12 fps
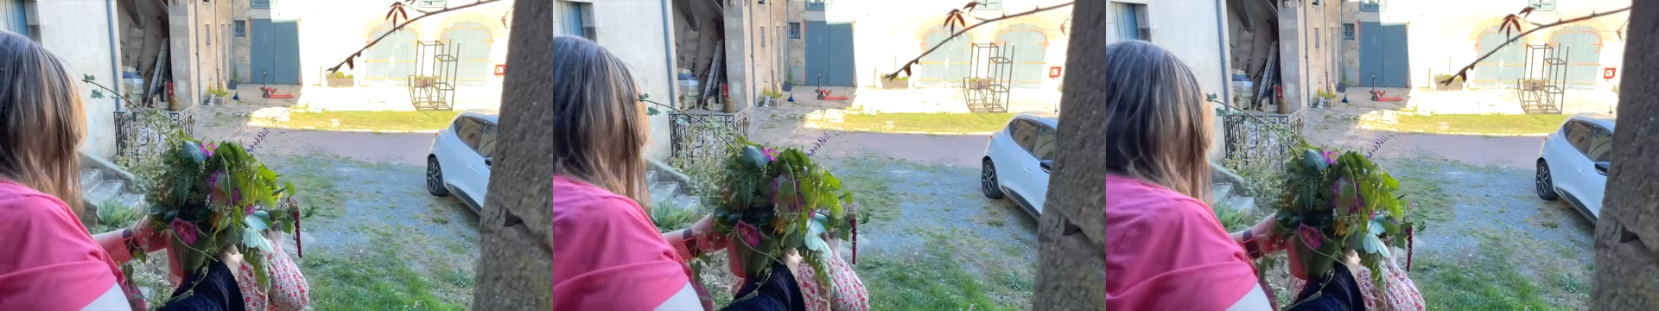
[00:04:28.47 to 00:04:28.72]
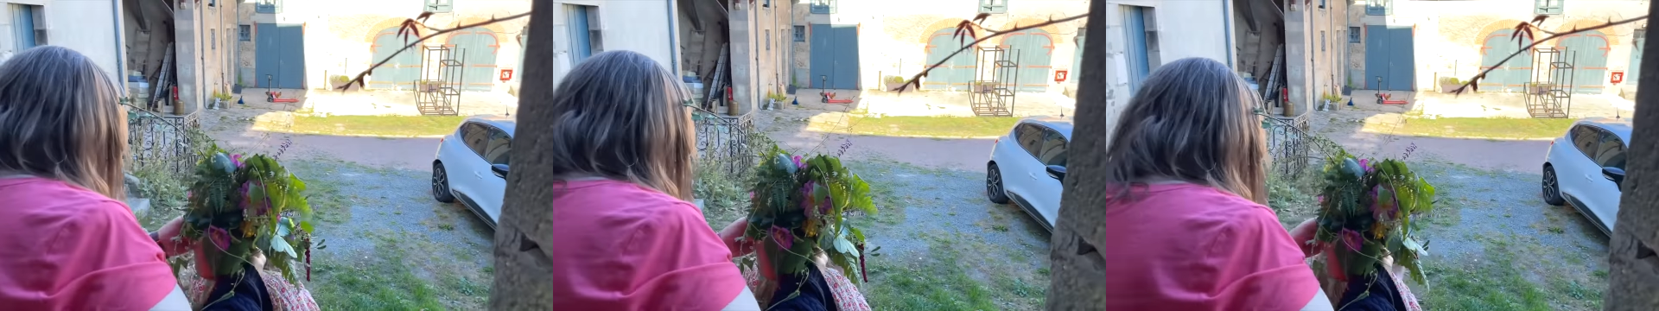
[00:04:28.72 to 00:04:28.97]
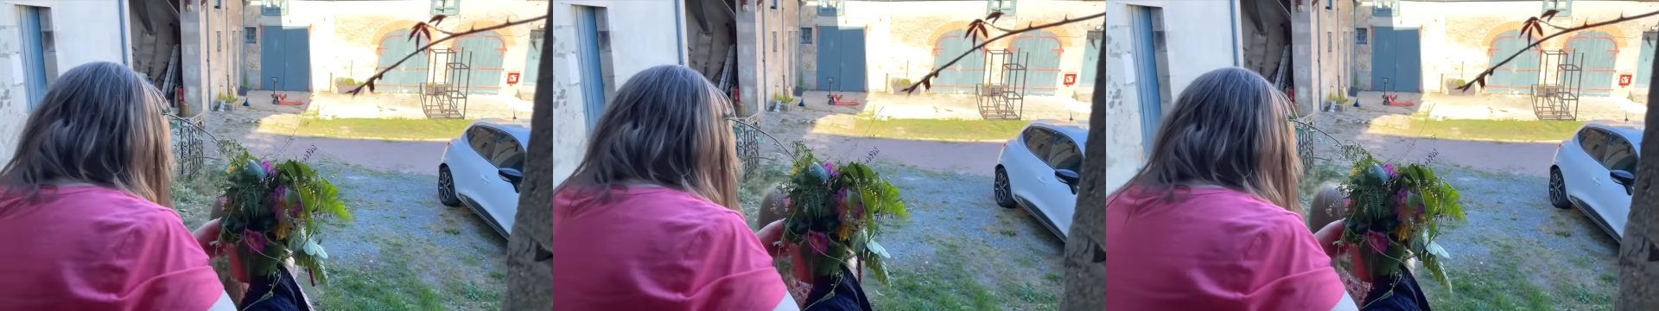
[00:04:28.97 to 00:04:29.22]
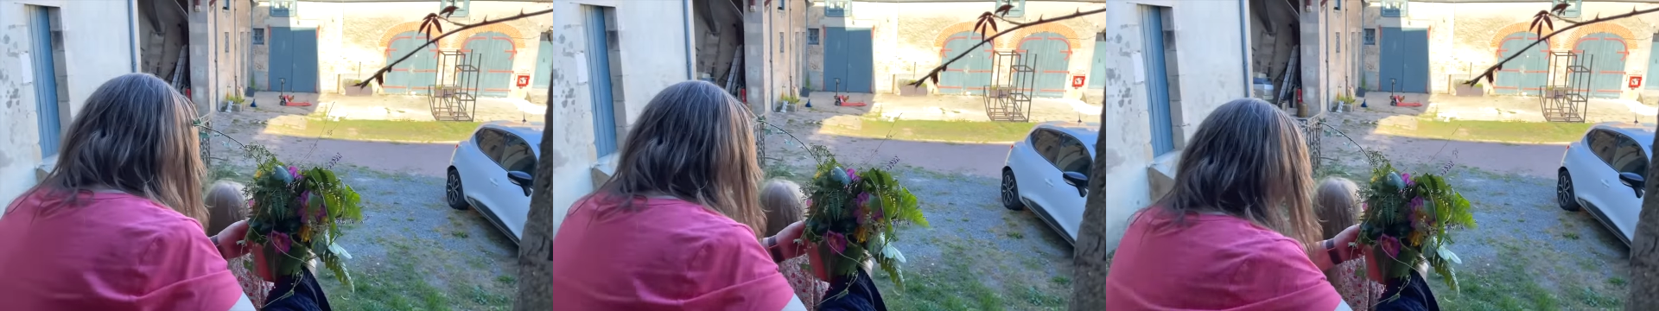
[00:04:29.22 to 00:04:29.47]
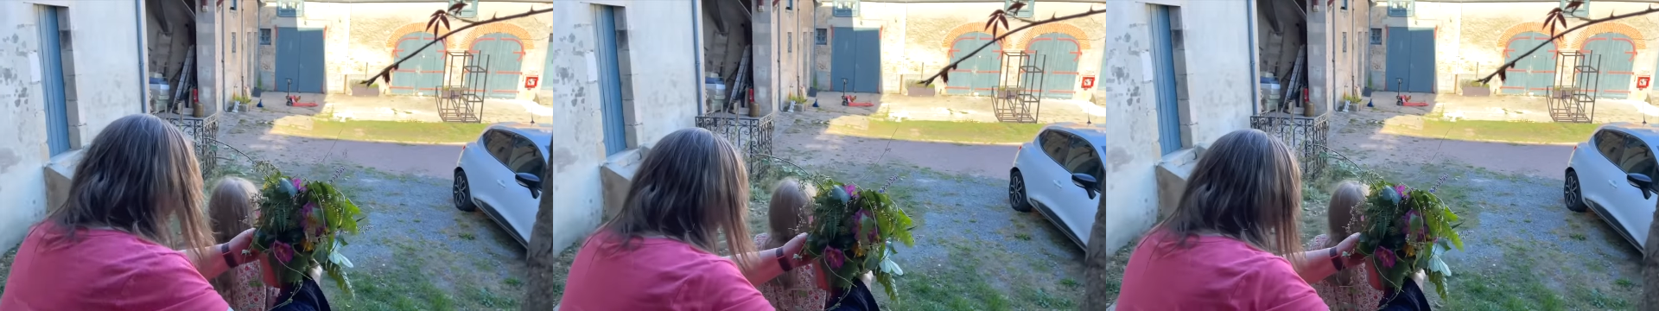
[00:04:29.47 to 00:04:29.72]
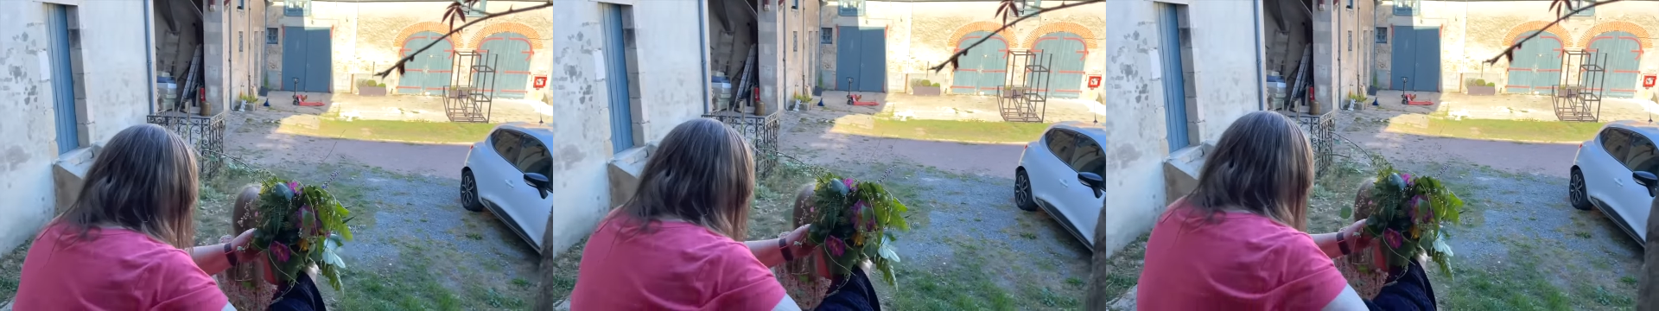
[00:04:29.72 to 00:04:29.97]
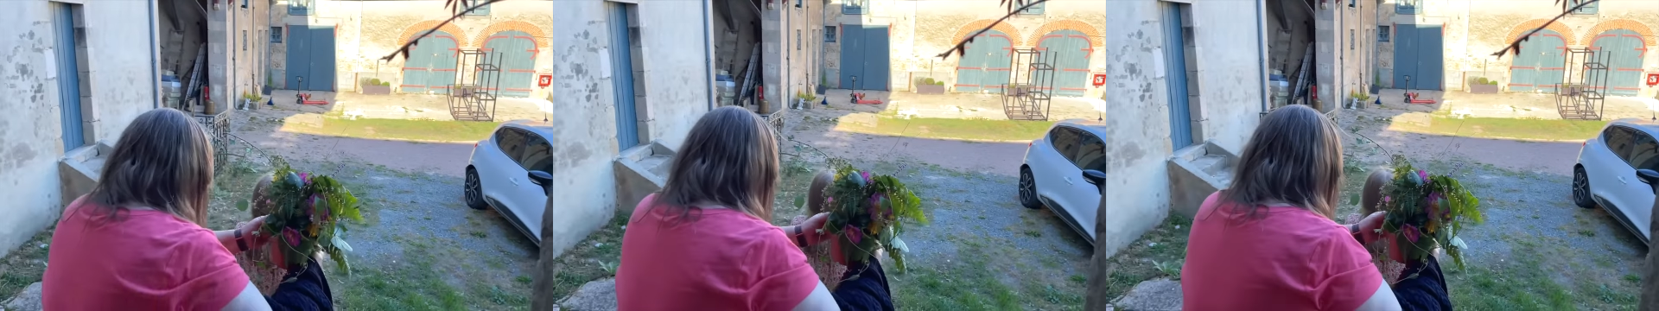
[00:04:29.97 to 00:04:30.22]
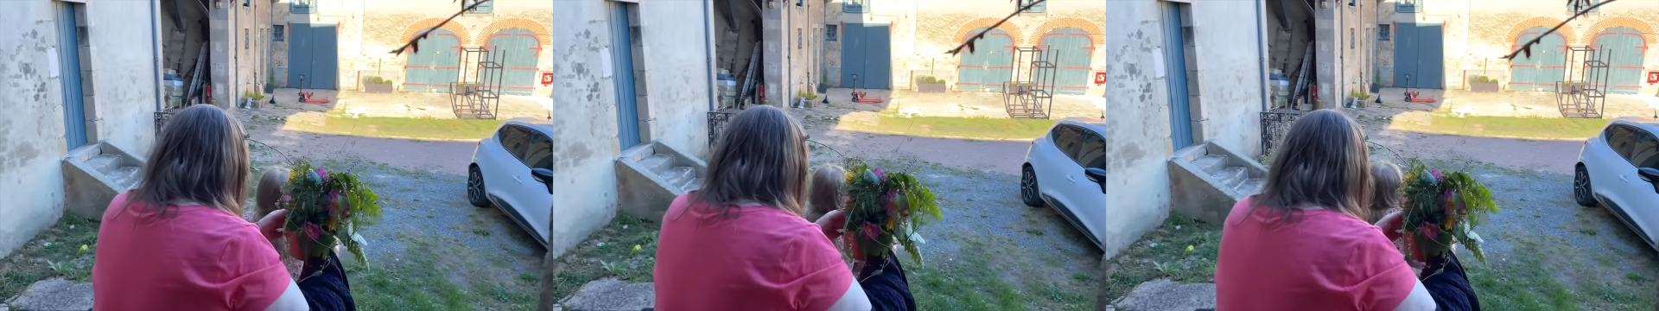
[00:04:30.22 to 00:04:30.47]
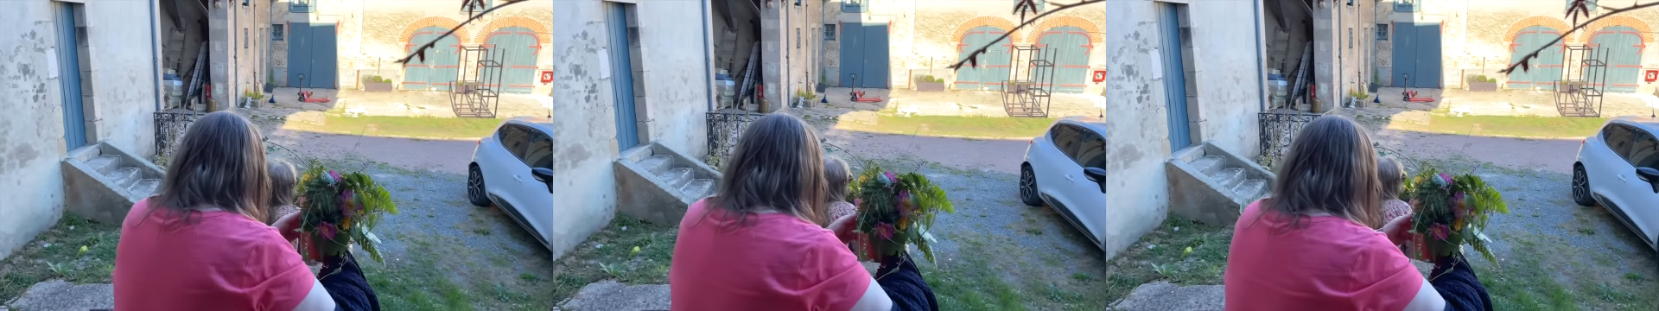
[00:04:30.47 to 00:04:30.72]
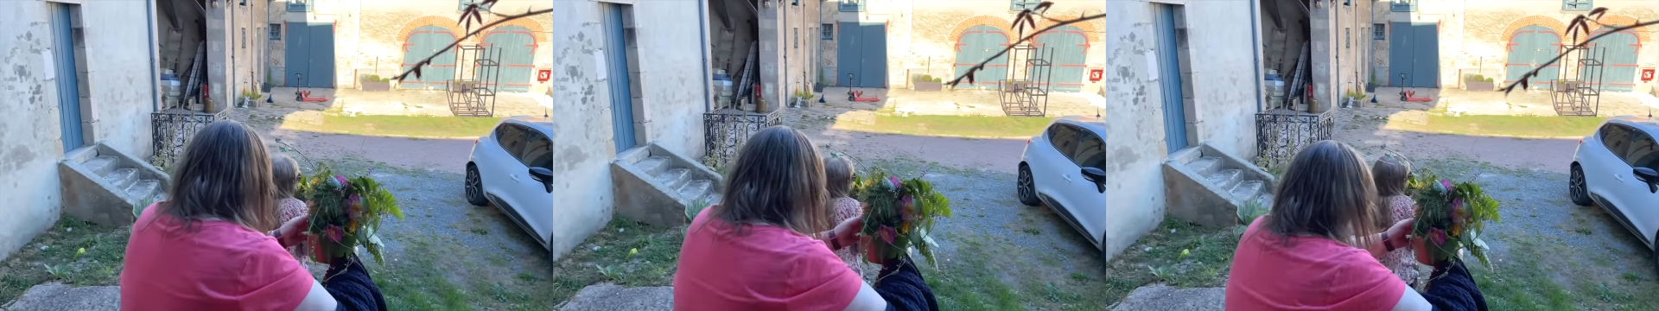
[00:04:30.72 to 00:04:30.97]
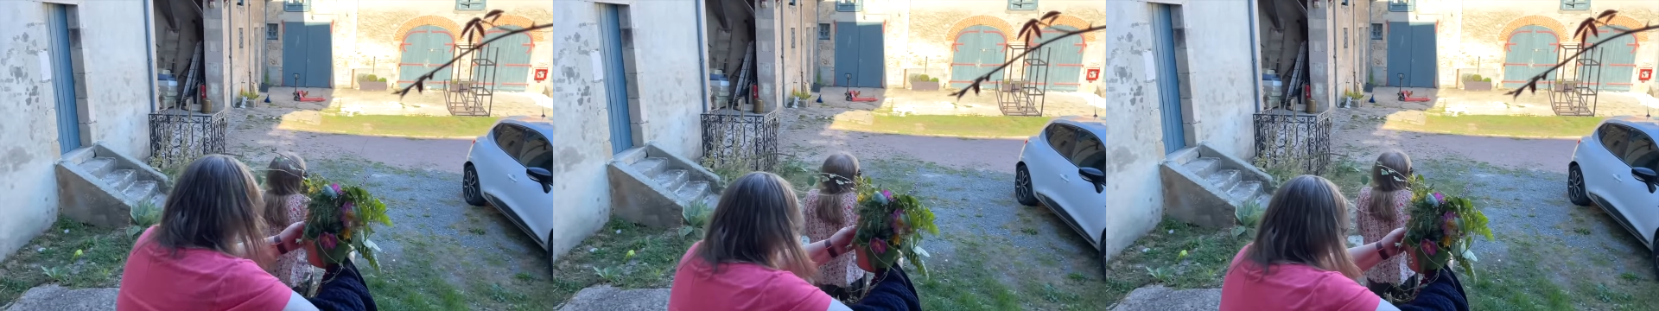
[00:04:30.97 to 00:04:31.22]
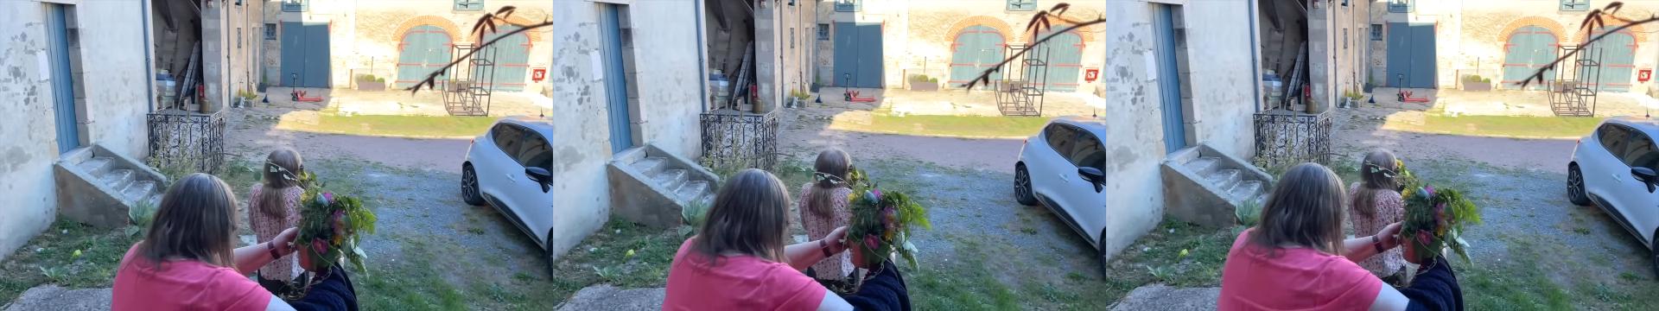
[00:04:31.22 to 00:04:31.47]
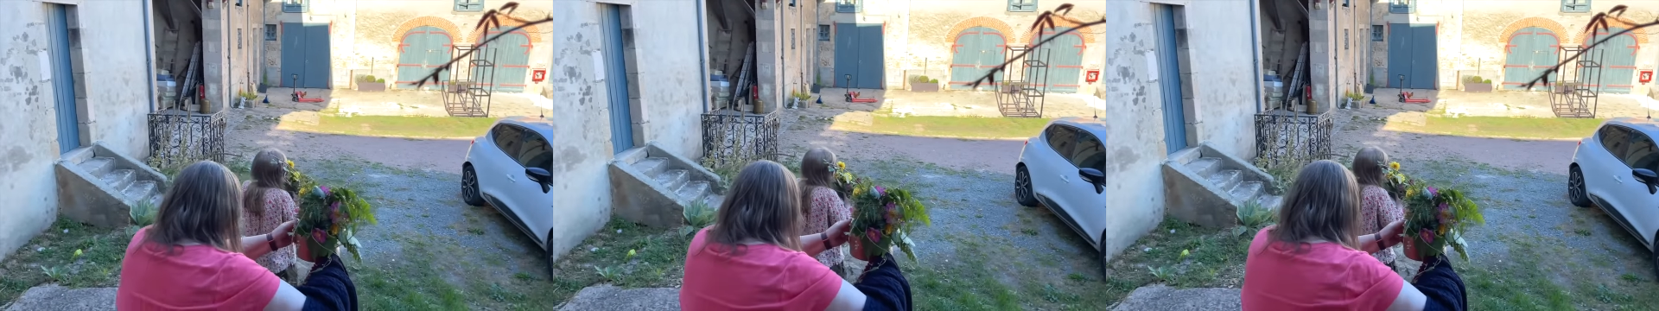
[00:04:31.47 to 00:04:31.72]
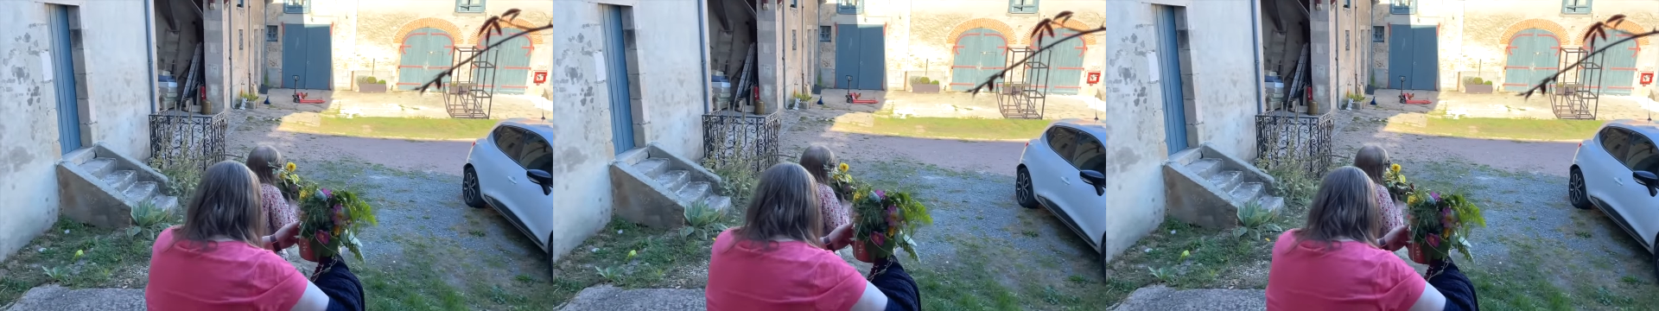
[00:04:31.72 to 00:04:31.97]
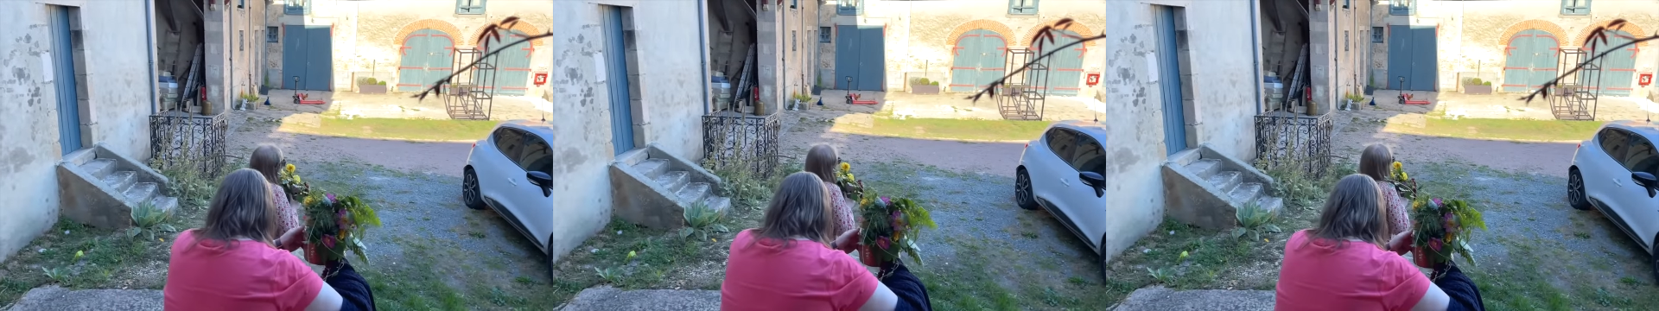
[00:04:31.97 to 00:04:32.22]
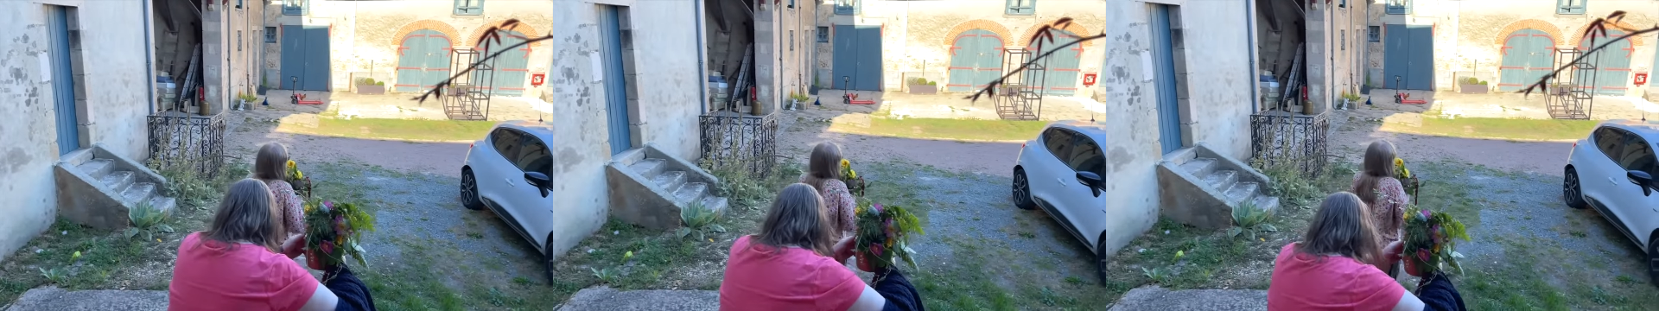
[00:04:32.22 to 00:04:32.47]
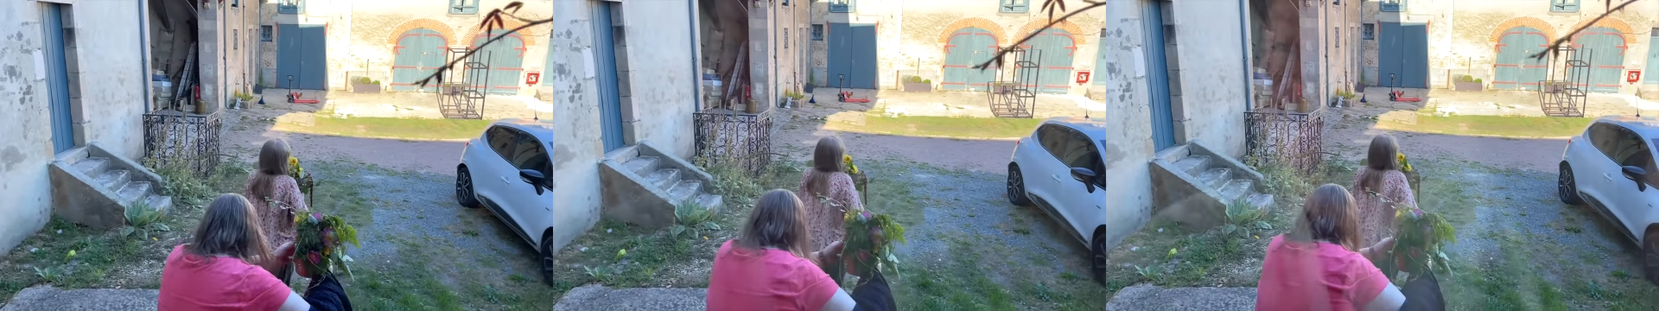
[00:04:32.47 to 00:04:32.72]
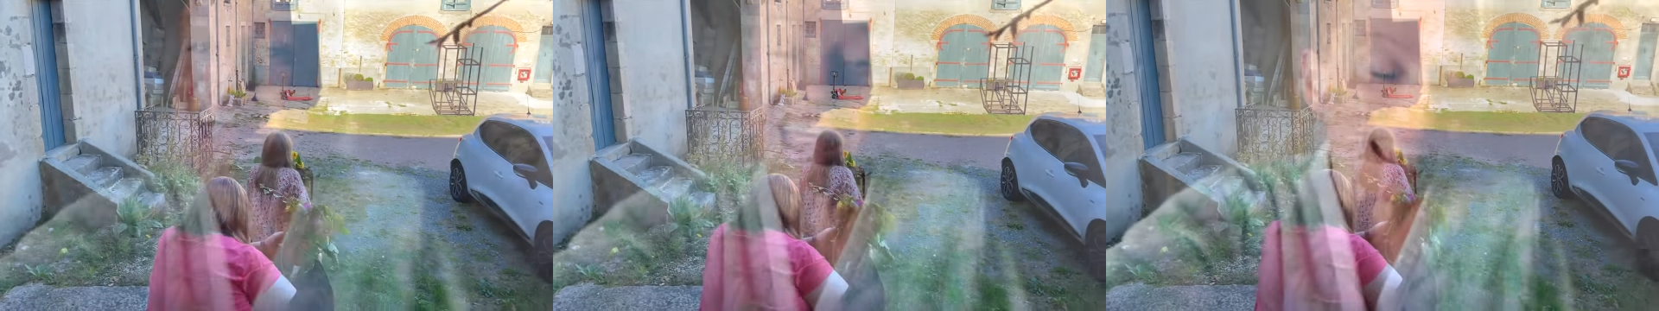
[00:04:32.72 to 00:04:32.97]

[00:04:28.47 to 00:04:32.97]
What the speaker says: No face is visible, so there are no lips to read.